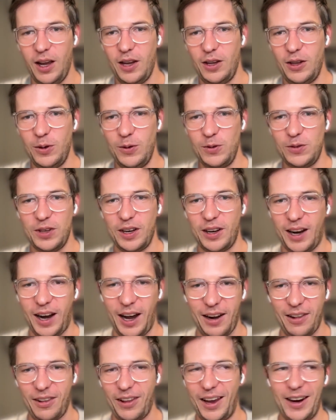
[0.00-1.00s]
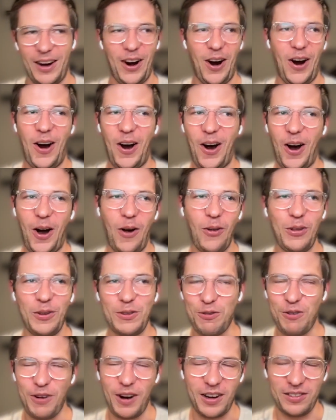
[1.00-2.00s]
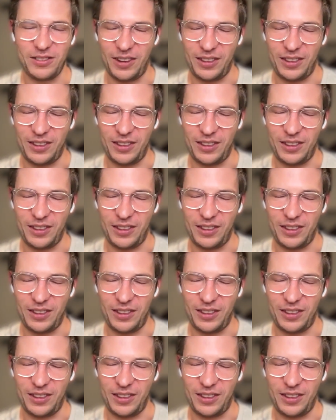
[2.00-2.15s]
using kind of like all the tricks